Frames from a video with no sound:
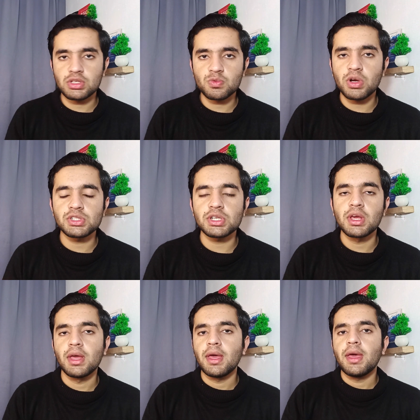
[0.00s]
Just watch it,
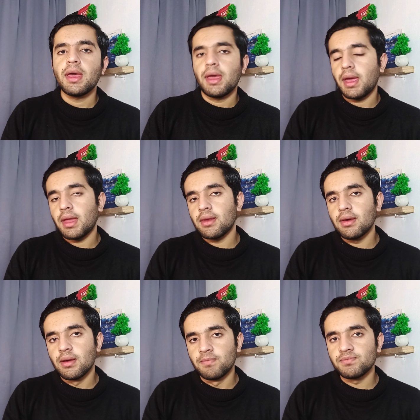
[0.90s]
and
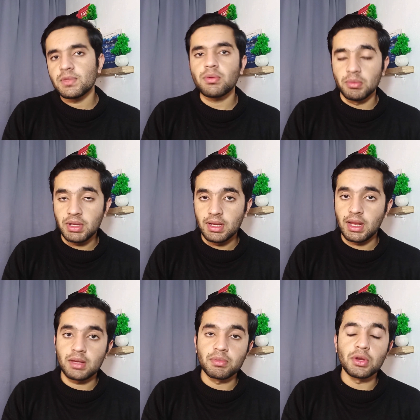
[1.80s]
that will be
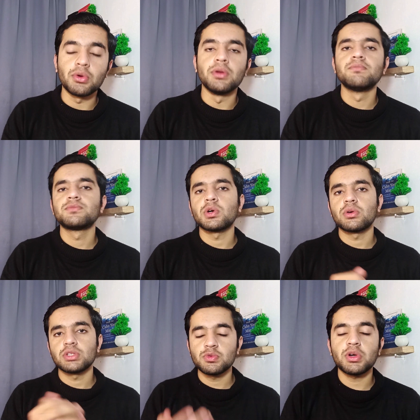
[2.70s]
like pretty good.
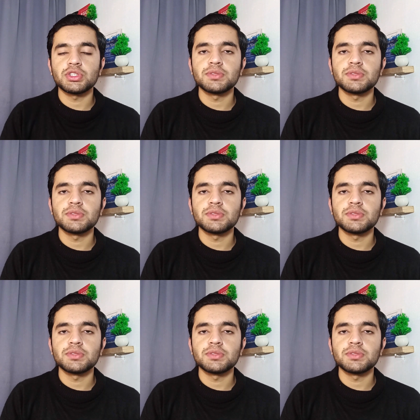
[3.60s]
So just watch